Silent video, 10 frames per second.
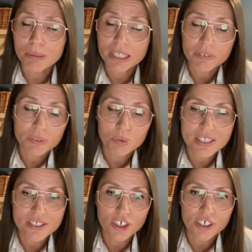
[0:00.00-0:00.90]
but even
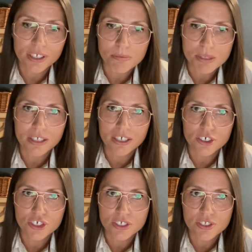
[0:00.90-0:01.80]
with startups that are
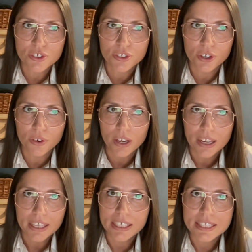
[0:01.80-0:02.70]
just
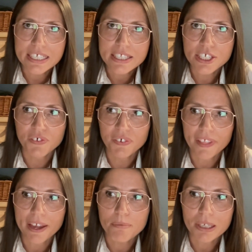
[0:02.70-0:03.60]
it's easier for them,